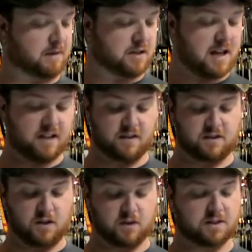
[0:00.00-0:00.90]
I mean, you're taking a
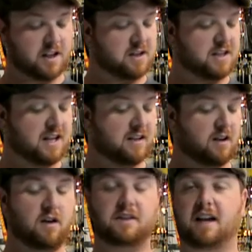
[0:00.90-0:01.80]
snow slide, you're taking
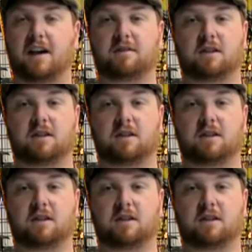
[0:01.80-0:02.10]
all the gear,